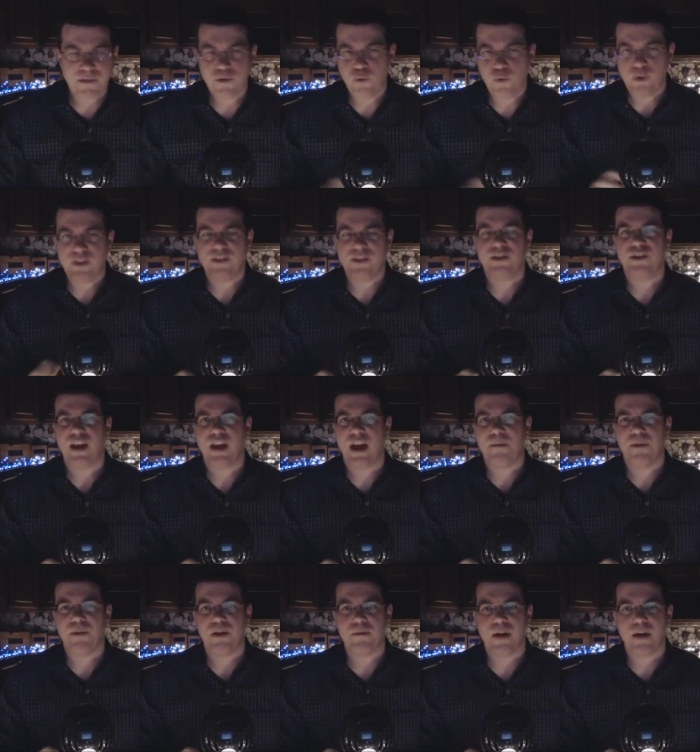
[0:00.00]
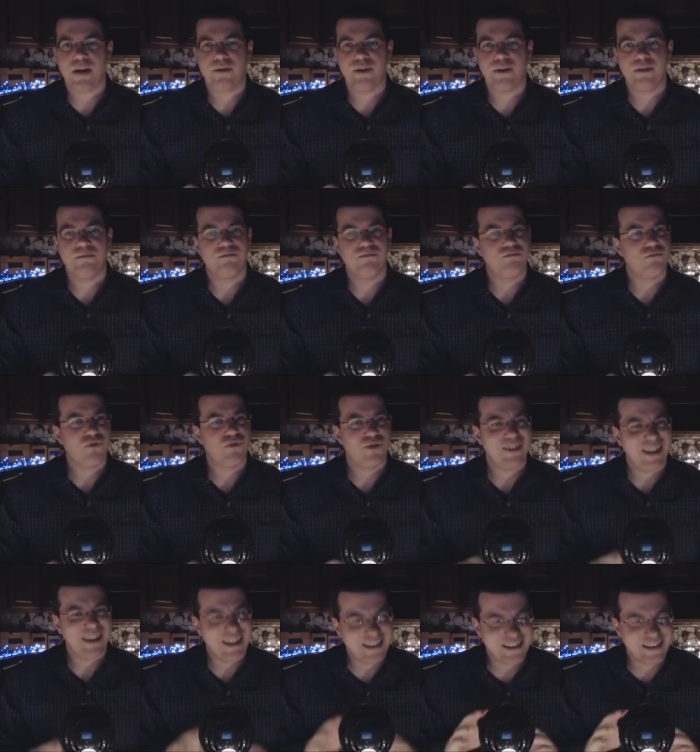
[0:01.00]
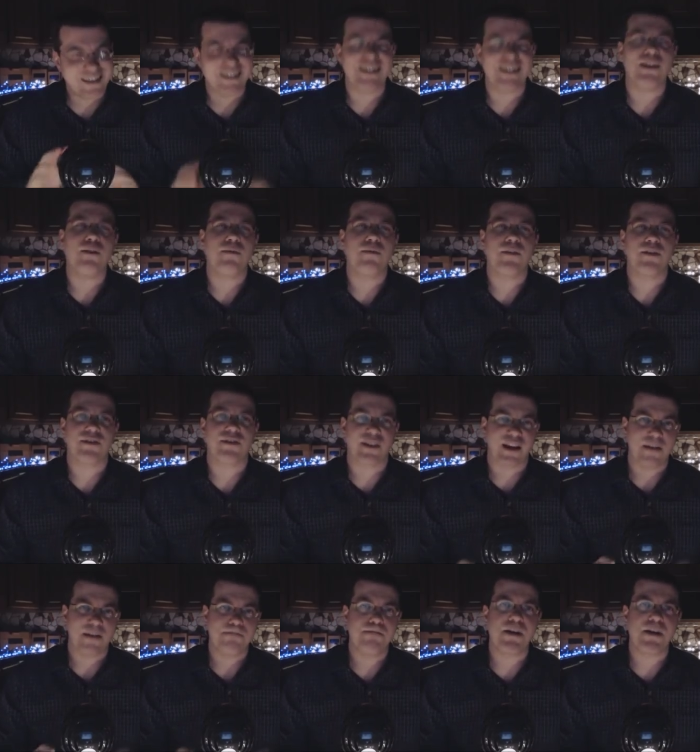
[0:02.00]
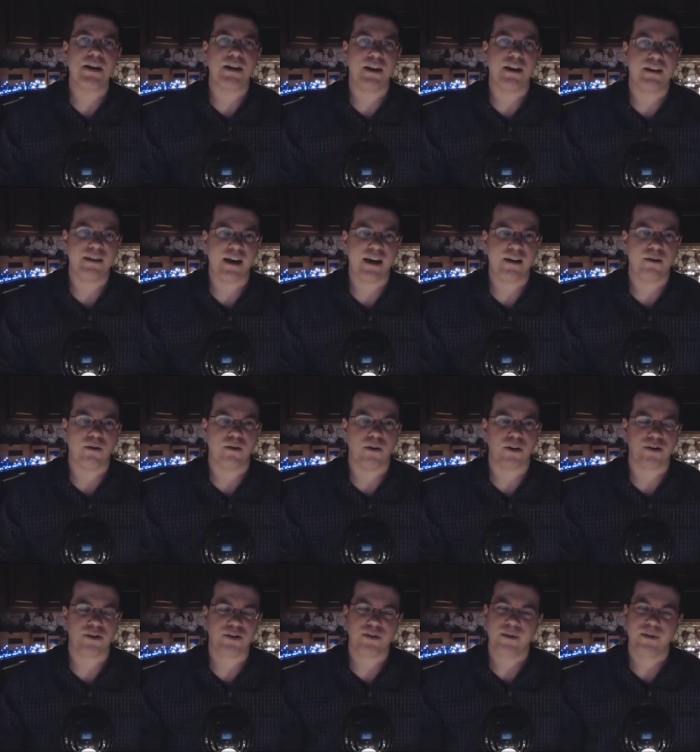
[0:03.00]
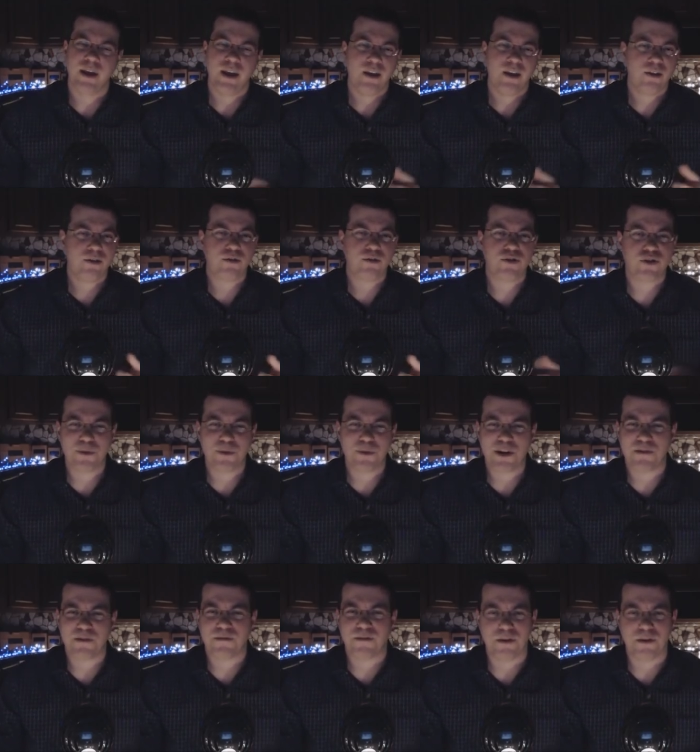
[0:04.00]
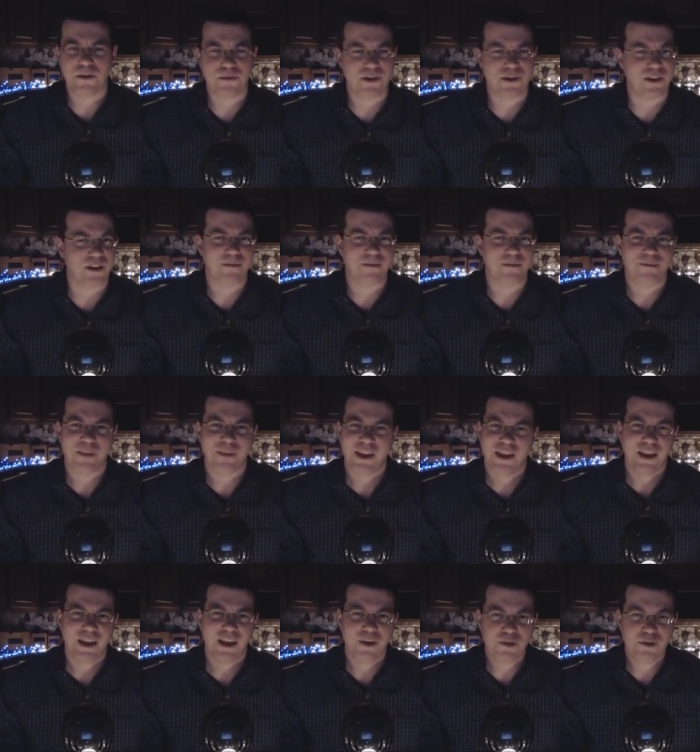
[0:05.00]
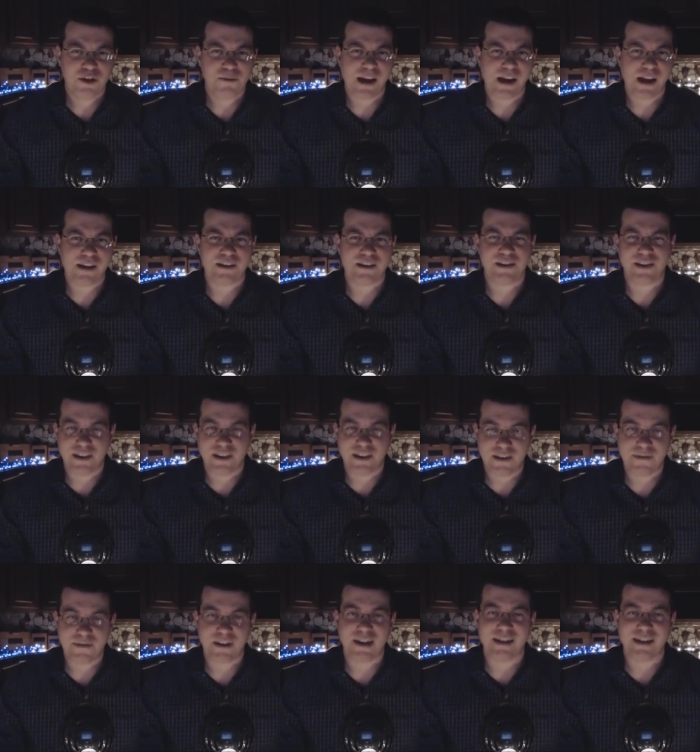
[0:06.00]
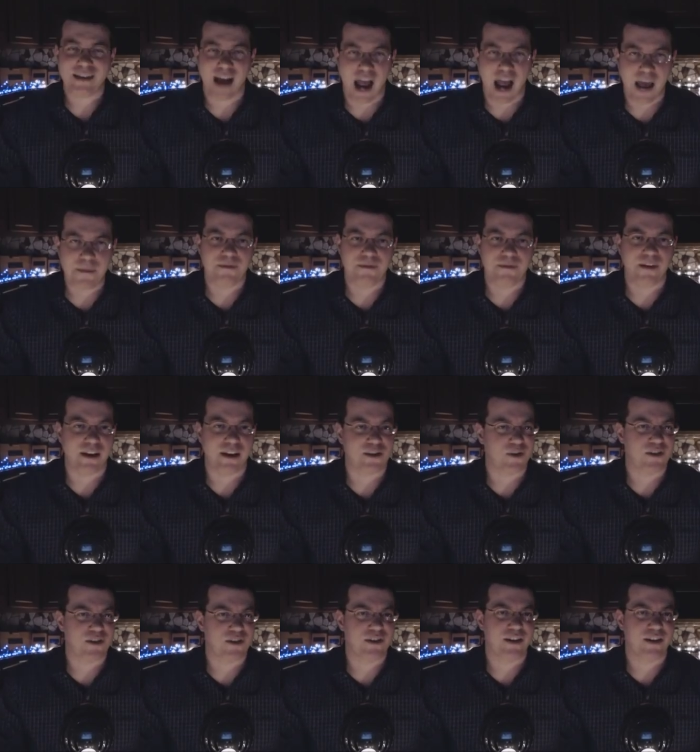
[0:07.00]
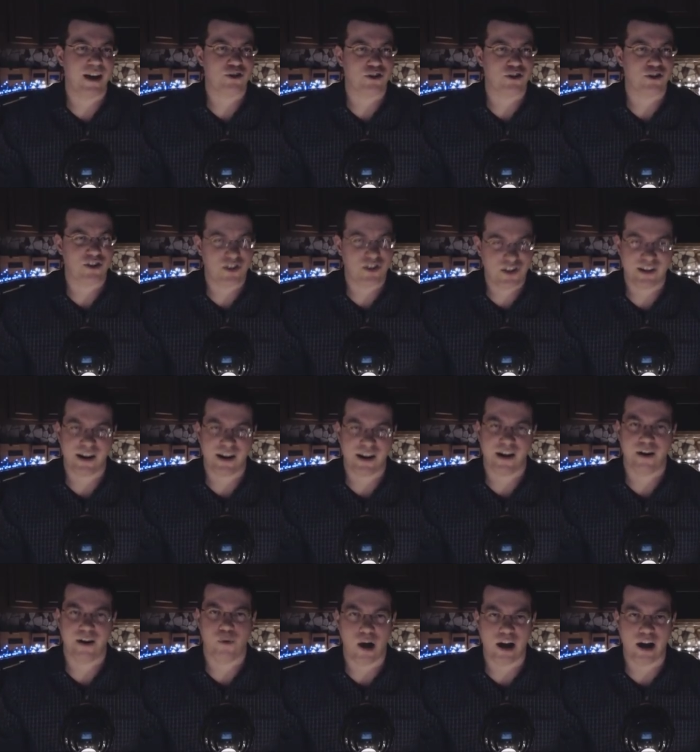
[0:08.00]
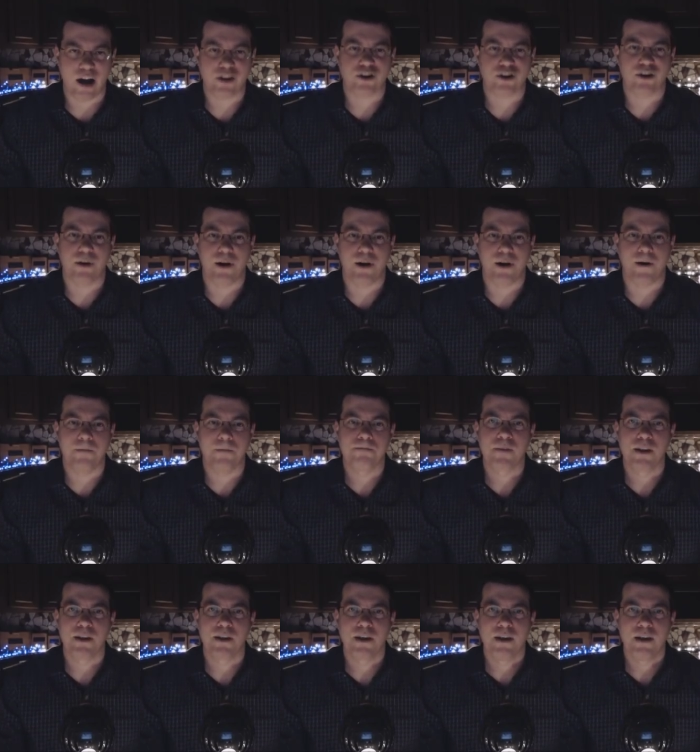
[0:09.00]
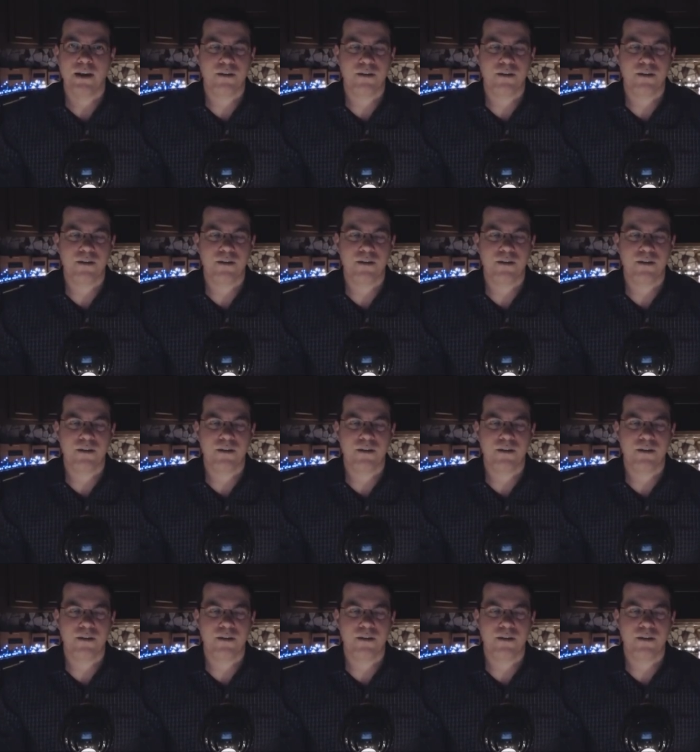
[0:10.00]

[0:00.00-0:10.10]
But even with the sampling method, it still feels like I'm beating a dead horse. Now, there are so many films here, it would demand a significant time investment to actually sit down and watch them all.